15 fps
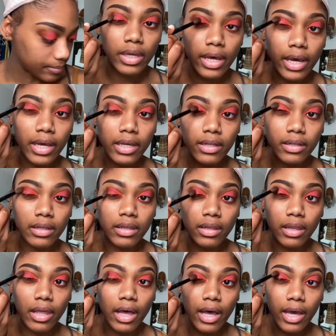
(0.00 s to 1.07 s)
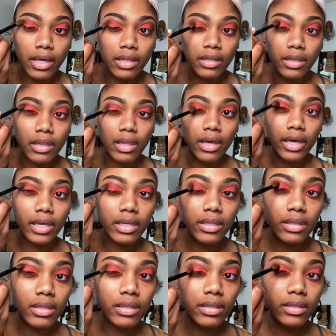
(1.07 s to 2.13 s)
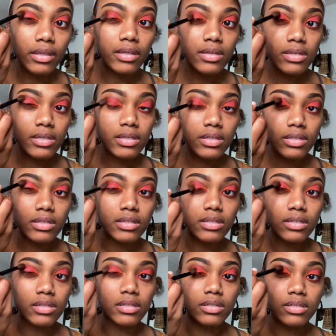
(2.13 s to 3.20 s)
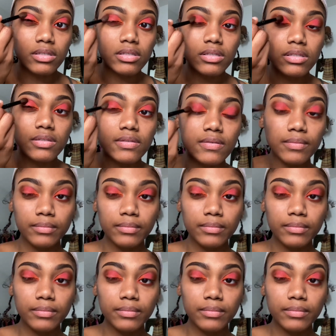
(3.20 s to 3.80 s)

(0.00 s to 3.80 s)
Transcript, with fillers: I, I like this.